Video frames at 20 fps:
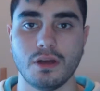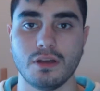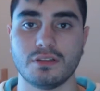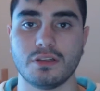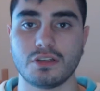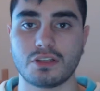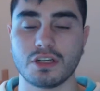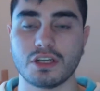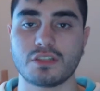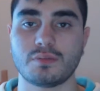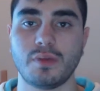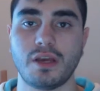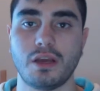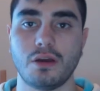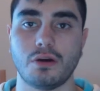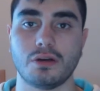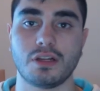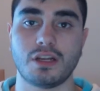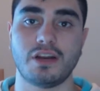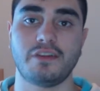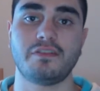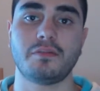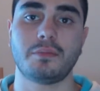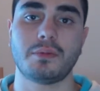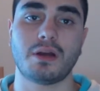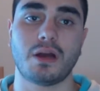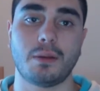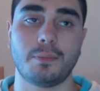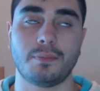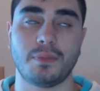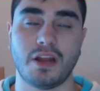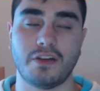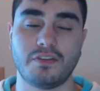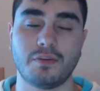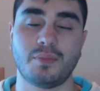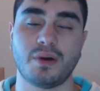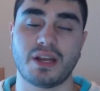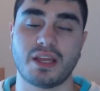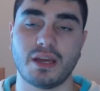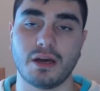Is it just me, or did
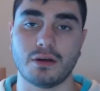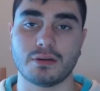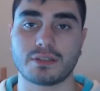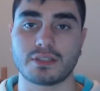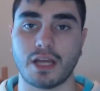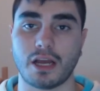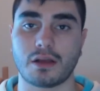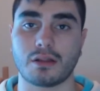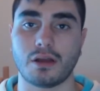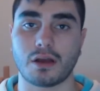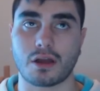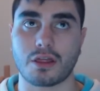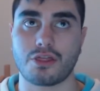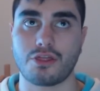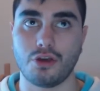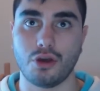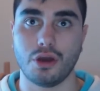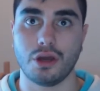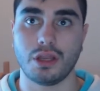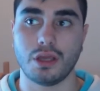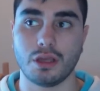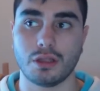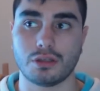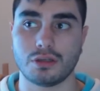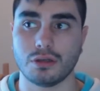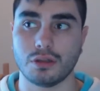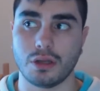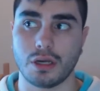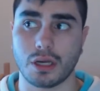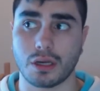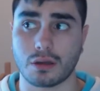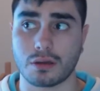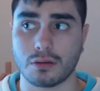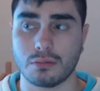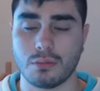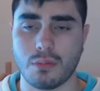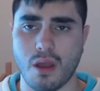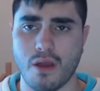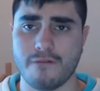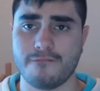everybody else take like 30 to like
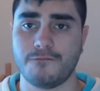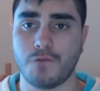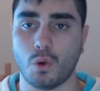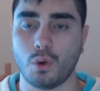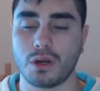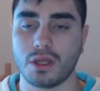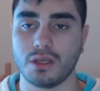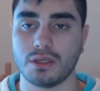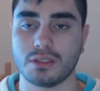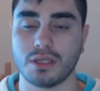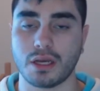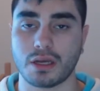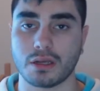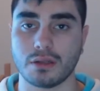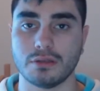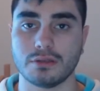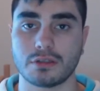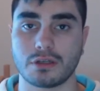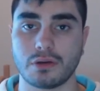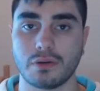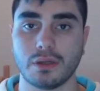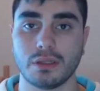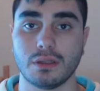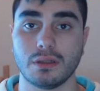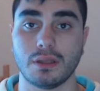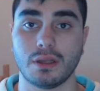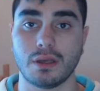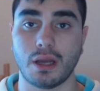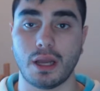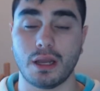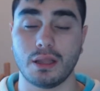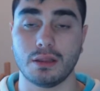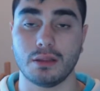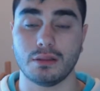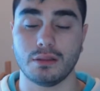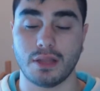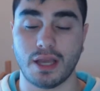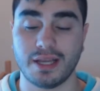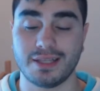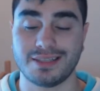40 seconds to read the
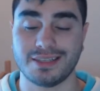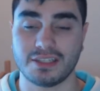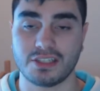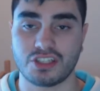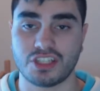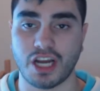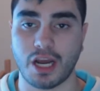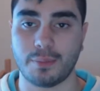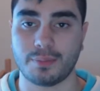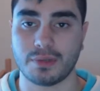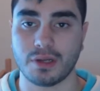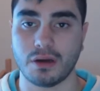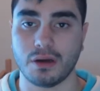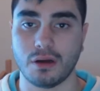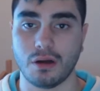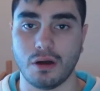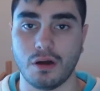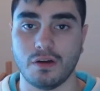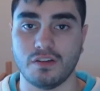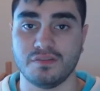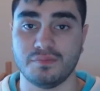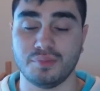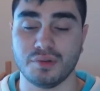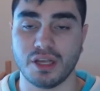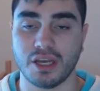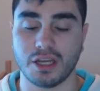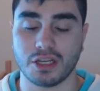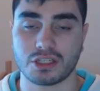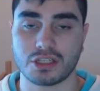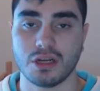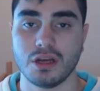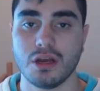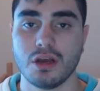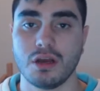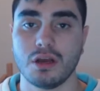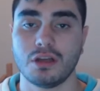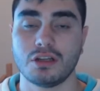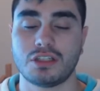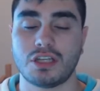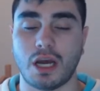latest chapter of Bleach,
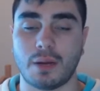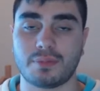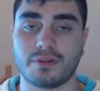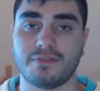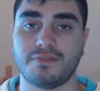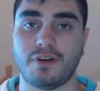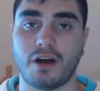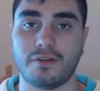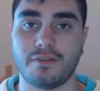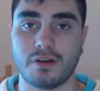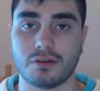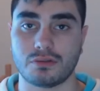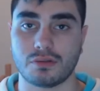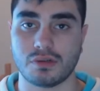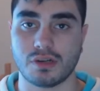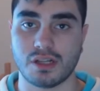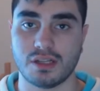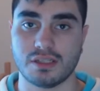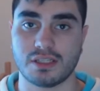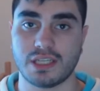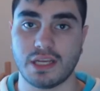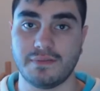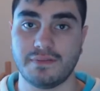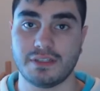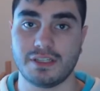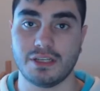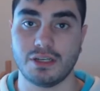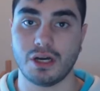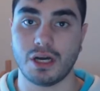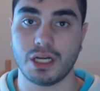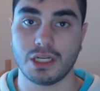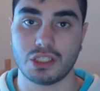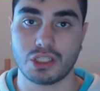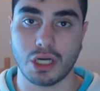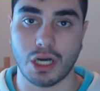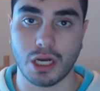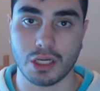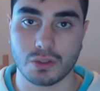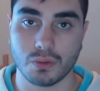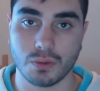chapter 579,
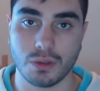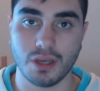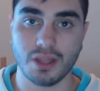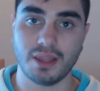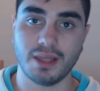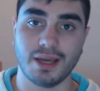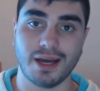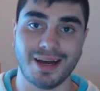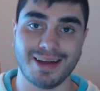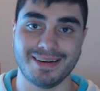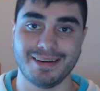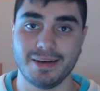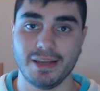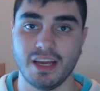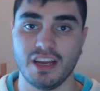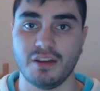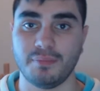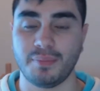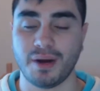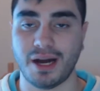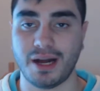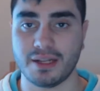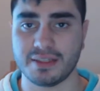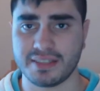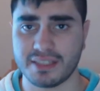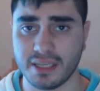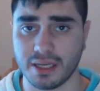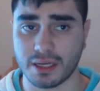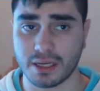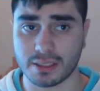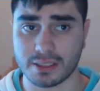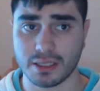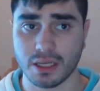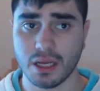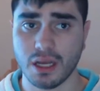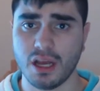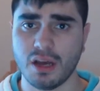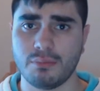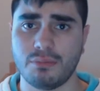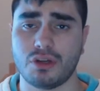titled The Undead Part
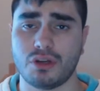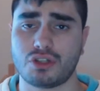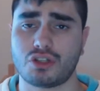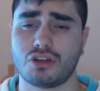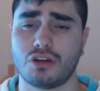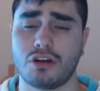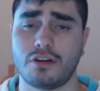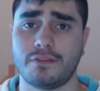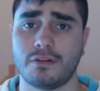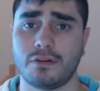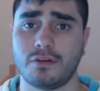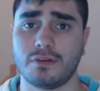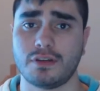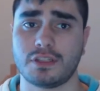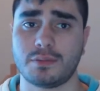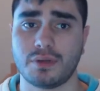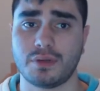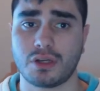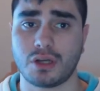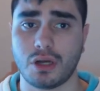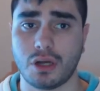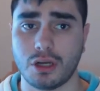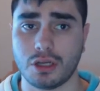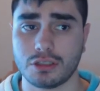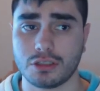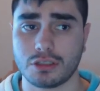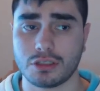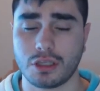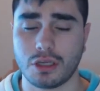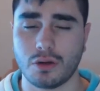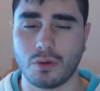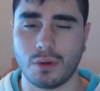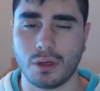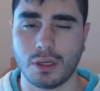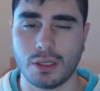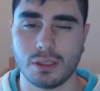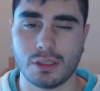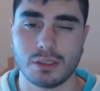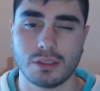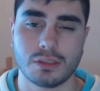6? Not sure if it was because there
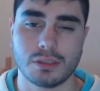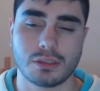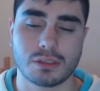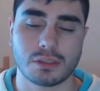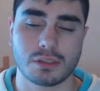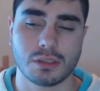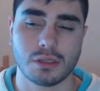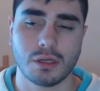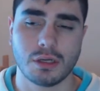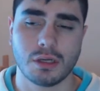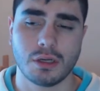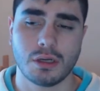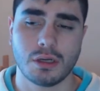was...